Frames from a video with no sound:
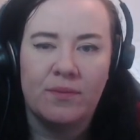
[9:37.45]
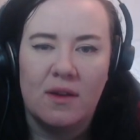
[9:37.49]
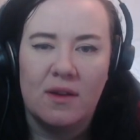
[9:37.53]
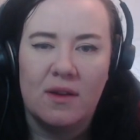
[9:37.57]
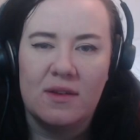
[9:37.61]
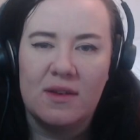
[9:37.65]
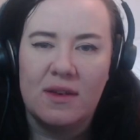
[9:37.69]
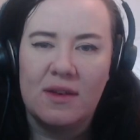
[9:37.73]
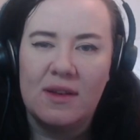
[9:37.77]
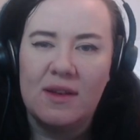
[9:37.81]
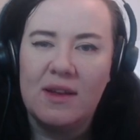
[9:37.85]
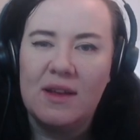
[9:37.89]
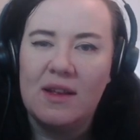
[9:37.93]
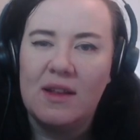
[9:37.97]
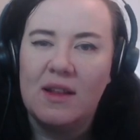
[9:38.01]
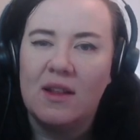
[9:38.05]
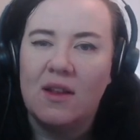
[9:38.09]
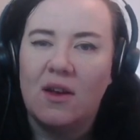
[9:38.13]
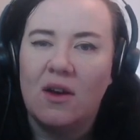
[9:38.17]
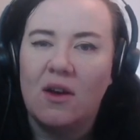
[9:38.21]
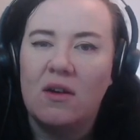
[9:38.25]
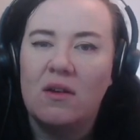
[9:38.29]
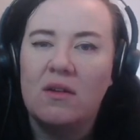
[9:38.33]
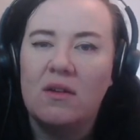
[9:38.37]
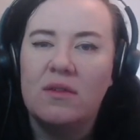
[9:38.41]
It's a little
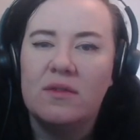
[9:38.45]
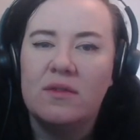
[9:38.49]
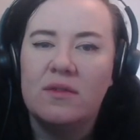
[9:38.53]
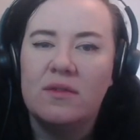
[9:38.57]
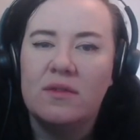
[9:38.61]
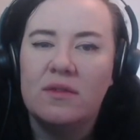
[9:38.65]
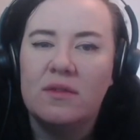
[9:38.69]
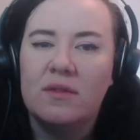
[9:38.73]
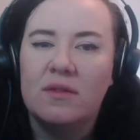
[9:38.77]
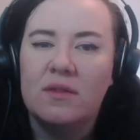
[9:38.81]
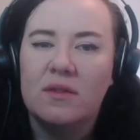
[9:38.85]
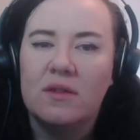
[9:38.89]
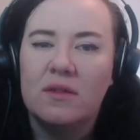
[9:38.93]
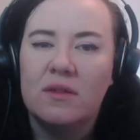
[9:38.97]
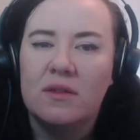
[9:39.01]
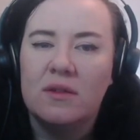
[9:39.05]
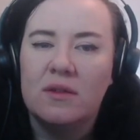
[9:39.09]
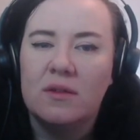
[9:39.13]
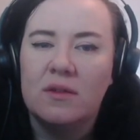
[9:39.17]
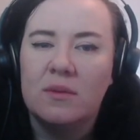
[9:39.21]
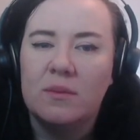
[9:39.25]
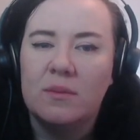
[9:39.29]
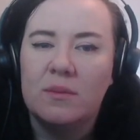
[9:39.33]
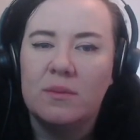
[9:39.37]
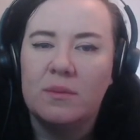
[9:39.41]
off,
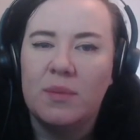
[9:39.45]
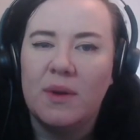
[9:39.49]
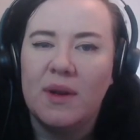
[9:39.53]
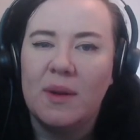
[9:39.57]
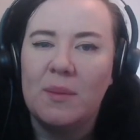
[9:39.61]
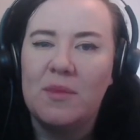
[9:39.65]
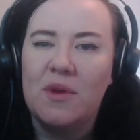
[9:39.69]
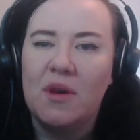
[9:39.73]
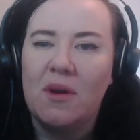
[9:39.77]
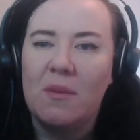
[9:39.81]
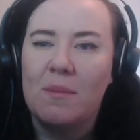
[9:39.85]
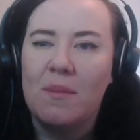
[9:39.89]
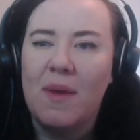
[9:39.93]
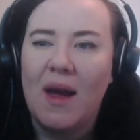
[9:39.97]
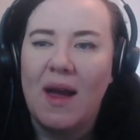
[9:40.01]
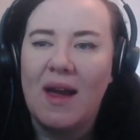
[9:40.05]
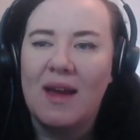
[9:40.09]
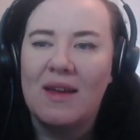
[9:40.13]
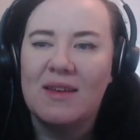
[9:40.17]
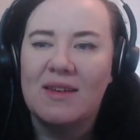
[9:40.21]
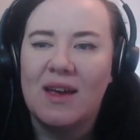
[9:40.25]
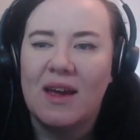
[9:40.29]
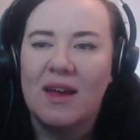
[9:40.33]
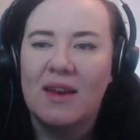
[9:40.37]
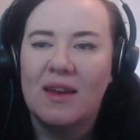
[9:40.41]
but I'm not
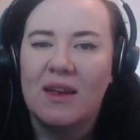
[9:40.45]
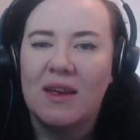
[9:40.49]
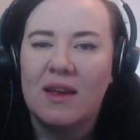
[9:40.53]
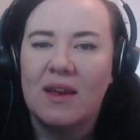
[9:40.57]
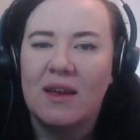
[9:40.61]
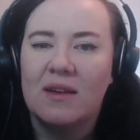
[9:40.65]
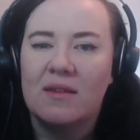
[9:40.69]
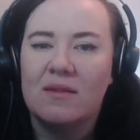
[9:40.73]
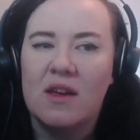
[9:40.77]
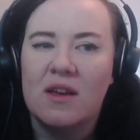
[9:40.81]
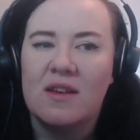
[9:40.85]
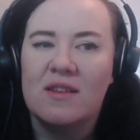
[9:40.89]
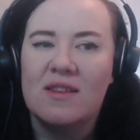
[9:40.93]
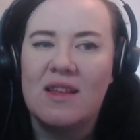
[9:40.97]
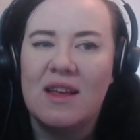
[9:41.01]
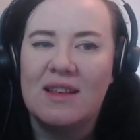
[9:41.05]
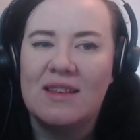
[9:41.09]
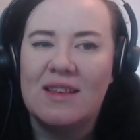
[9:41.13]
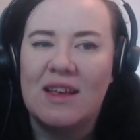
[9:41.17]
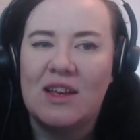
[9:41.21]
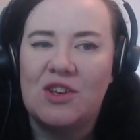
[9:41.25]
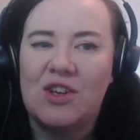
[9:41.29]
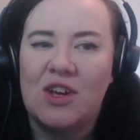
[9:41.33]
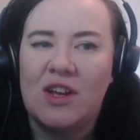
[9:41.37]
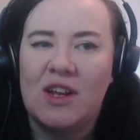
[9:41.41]
mad at it because
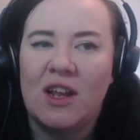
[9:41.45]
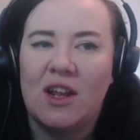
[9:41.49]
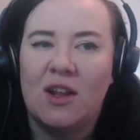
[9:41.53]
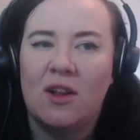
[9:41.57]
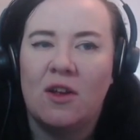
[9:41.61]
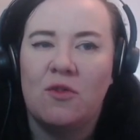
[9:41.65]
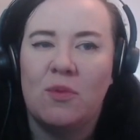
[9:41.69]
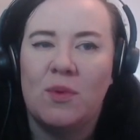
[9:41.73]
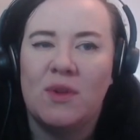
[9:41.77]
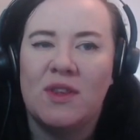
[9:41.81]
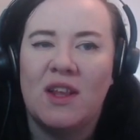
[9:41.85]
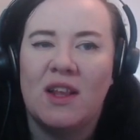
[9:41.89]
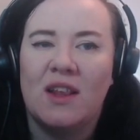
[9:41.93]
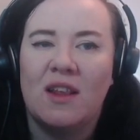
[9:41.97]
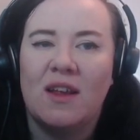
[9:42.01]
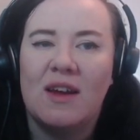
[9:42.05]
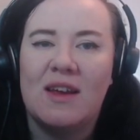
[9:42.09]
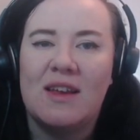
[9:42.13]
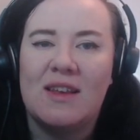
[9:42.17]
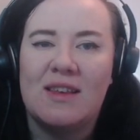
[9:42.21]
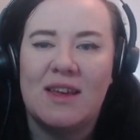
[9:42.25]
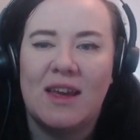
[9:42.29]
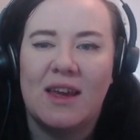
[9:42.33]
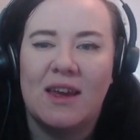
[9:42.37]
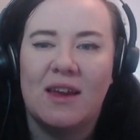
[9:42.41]
that's actually a little off with the
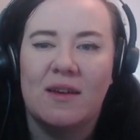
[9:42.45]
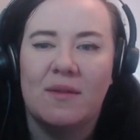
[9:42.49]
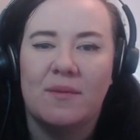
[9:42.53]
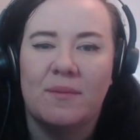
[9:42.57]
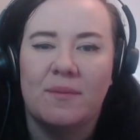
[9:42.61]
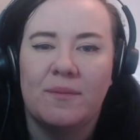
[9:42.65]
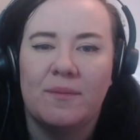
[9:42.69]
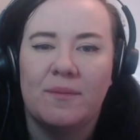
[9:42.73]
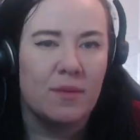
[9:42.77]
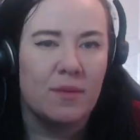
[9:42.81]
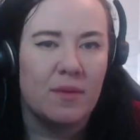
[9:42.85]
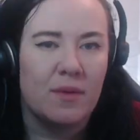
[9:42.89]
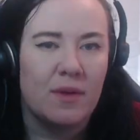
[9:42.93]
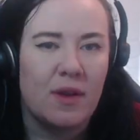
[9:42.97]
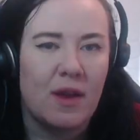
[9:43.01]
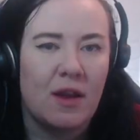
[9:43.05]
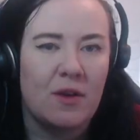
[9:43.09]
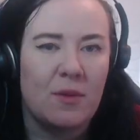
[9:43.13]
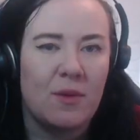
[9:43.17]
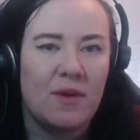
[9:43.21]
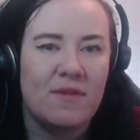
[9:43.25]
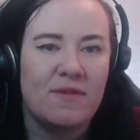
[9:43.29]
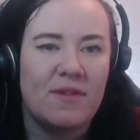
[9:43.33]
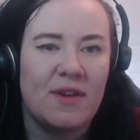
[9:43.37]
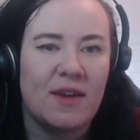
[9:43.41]
lighting. How
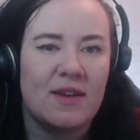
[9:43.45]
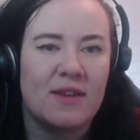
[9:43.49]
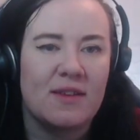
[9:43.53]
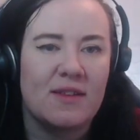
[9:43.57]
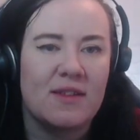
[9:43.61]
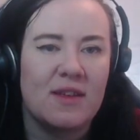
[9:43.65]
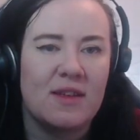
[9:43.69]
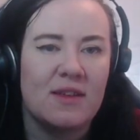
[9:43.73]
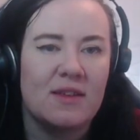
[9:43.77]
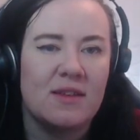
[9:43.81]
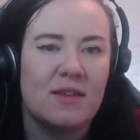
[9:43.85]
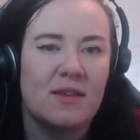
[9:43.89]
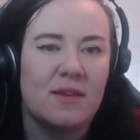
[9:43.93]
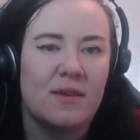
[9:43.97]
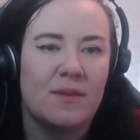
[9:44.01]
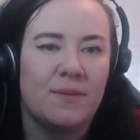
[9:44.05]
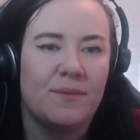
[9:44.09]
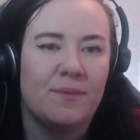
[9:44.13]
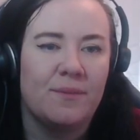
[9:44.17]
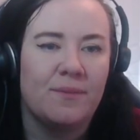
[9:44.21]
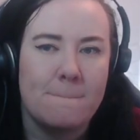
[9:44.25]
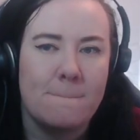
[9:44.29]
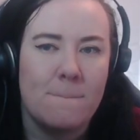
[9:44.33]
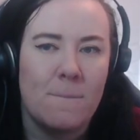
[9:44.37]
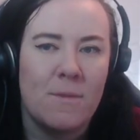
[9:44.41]
do I fix this
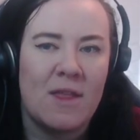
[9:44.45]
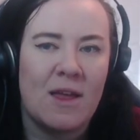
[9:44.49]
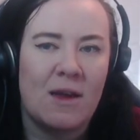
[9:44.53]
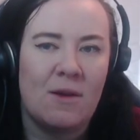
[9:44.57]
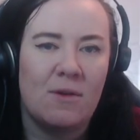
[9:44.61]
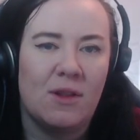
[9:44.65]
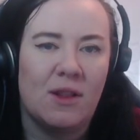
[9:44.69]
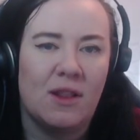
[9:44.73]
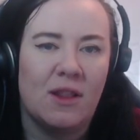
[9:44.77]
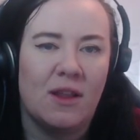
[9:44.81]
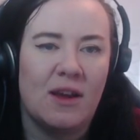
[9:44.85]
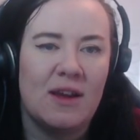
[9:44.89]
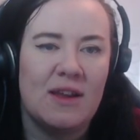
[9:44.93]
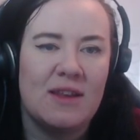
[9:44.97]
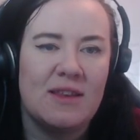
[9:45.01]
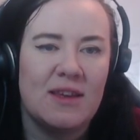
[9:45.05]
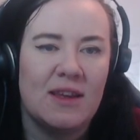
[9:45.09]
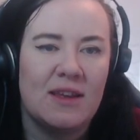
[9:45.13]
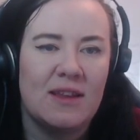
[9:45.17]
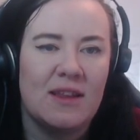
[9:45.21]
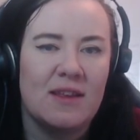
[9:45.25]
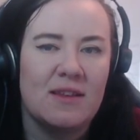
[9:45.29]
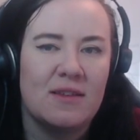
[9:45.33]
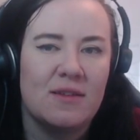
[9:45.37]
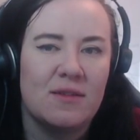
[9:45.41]
without
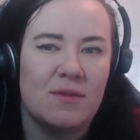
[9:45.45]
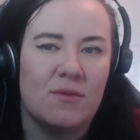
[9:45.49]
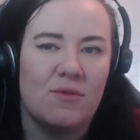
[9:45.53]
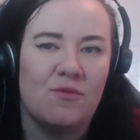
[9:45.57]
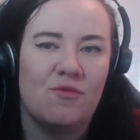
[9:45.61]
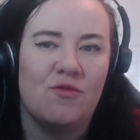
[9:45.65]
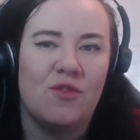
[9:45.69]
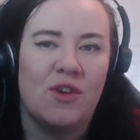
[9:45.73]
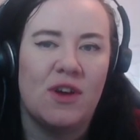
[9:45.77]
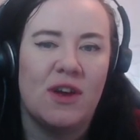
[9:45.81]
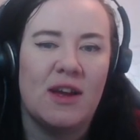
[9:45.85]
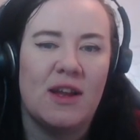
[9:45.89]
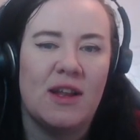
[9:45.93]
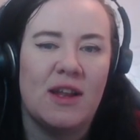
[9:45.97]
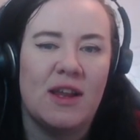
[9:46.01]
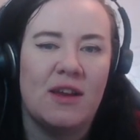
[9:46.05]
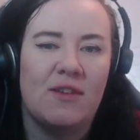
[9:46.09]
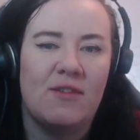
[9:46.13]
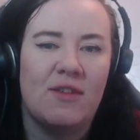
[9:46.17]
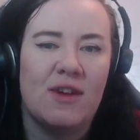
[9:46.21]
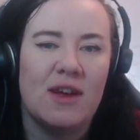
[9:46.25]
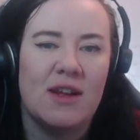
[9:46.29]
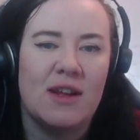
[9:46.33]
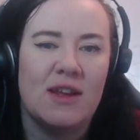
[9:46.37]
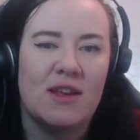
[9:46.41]
lighting this really,
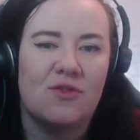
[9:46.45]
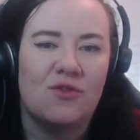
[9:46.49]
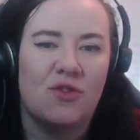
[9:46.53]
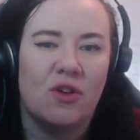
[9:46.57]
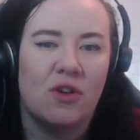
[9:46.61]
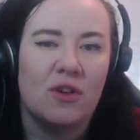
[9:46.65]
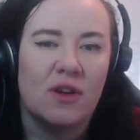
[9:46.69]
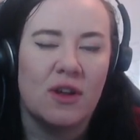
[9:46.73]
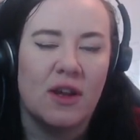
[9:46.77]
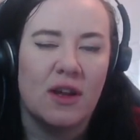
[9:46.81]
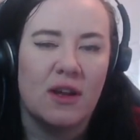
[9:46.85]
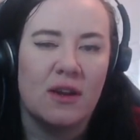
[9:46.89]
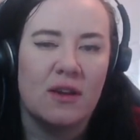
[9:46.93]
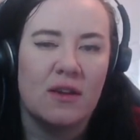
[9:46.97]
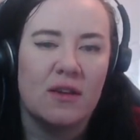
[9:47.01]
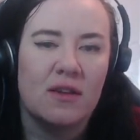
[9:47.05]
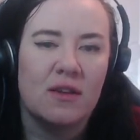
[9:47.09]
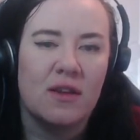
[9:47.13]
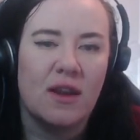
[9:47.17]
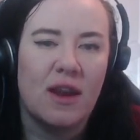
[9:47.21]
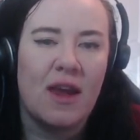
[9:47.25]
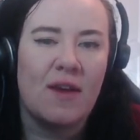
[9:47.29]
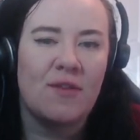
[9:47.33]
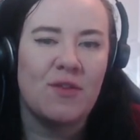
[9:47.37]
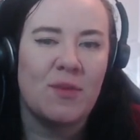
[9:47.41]
really strongly?
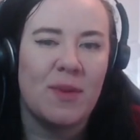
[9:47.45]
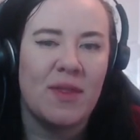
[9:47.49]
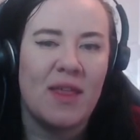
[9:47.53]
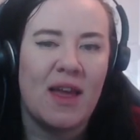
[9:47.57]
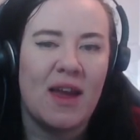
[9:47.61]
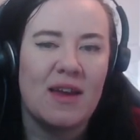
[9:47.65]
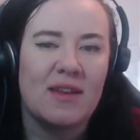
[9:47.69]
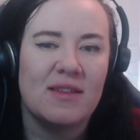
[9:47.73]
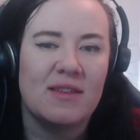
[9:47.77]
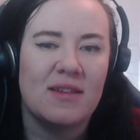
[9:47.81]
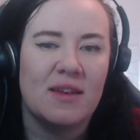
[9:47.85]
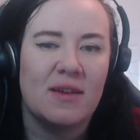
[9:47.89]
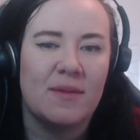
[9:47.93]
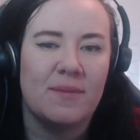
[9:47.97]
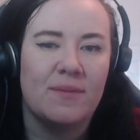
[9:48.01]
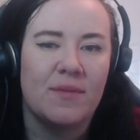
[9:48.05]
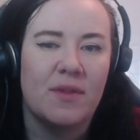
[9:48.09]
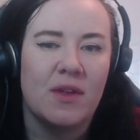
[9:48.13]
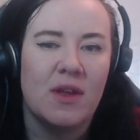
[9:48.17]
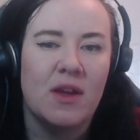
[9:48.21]
Gonna have to be that, isn't it?